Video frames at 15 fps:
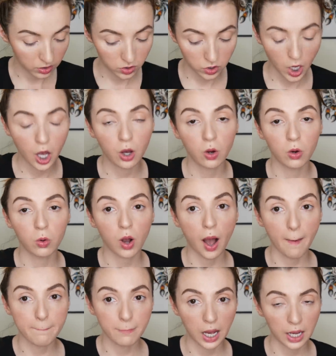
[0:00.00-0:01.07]

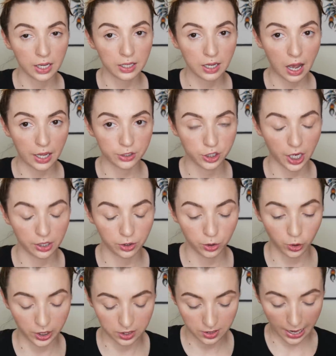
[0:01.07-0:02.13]
so my
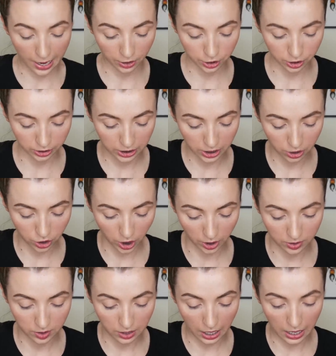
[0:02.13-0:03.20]
eyeshadow is actually
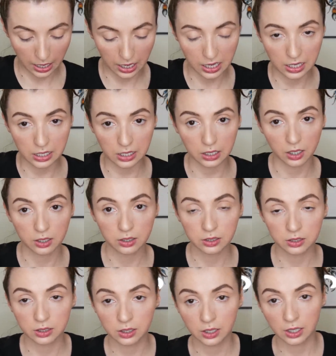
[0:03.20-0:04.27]
just a
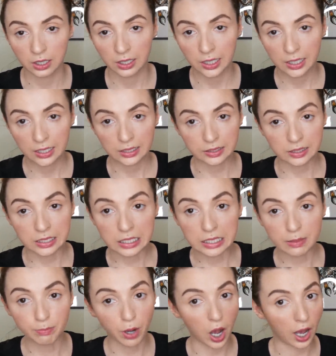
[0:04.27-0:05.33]

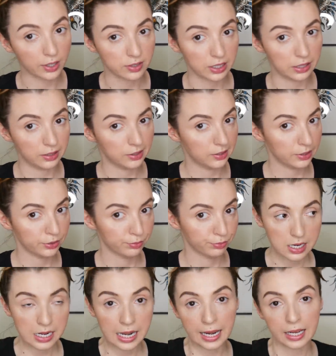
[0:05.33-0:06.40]
depotted
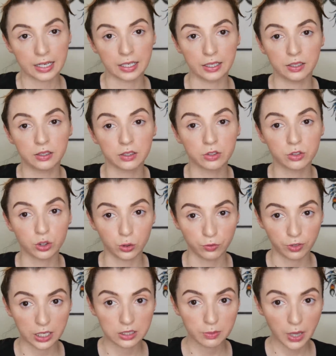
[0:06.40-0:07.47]
Naked Too
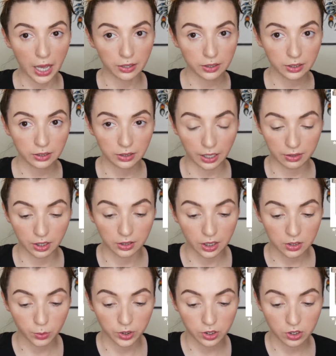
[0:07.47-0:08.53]
Faced palette. I think
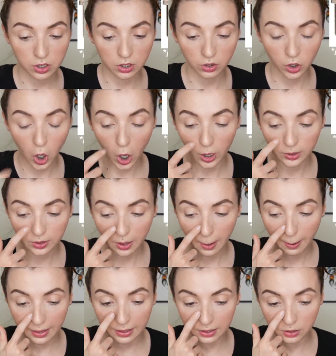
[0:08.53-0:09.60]
that's what they're still called.
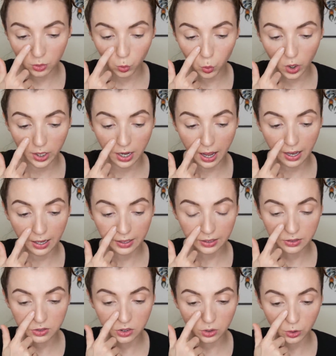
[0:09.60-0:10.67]
And what I
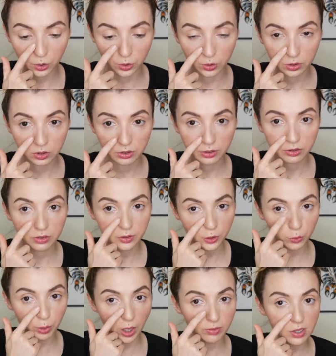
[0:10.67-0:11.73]
do,
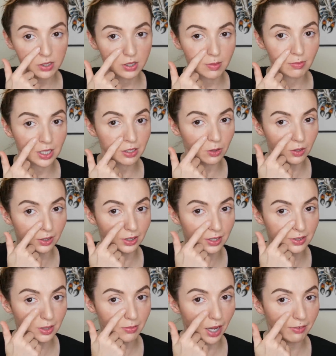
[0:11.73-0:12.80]
you probably see me doing
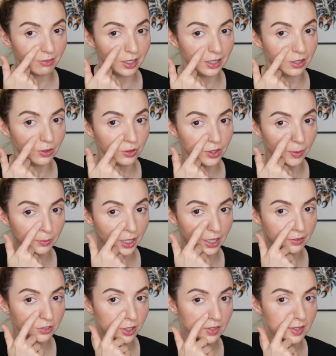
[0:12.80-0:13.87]
this in my videos, I'm
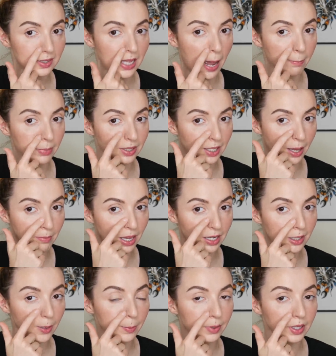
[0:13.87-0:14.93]
kind of just tapping that
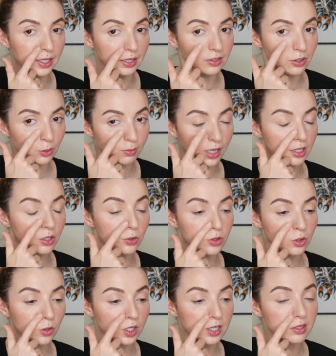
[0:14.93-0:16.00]
makeup into my nose
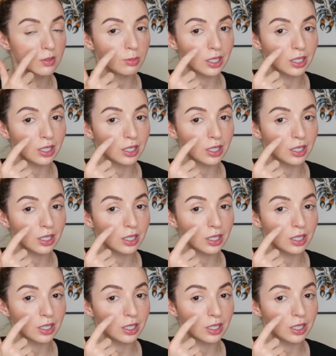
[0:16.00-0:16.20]
crease